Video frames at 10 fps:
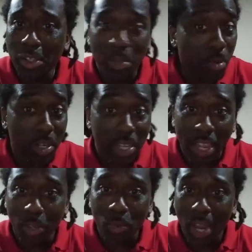You
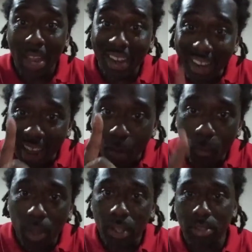couldn't do that? Not
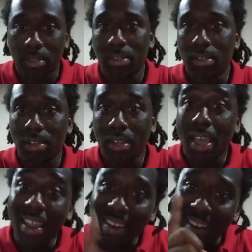once.
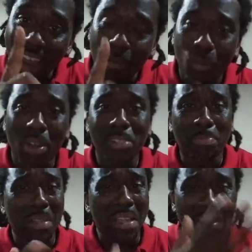Not once
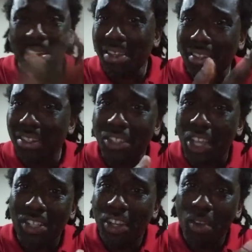playing next to
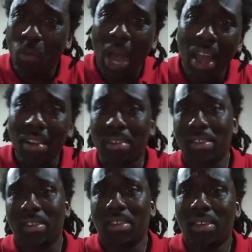J.J. Watt?
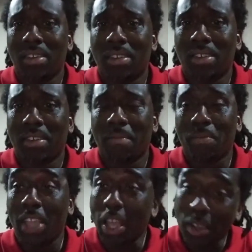
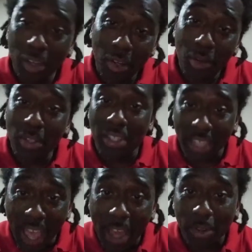Now you're going to go to
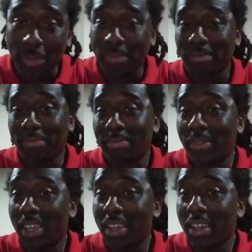Seattle.
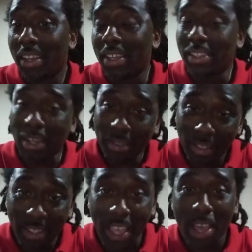They sent it to
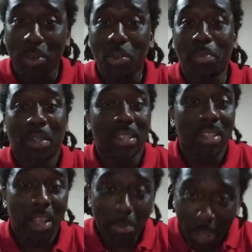Seattle, who plays
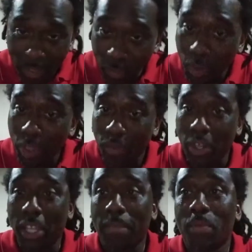a lot of base
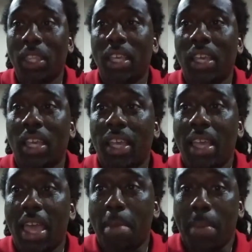4-3.
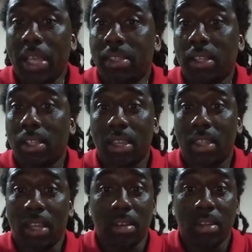And basically,
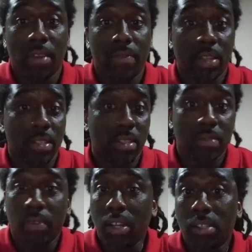their defense is
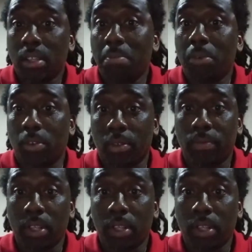very simple.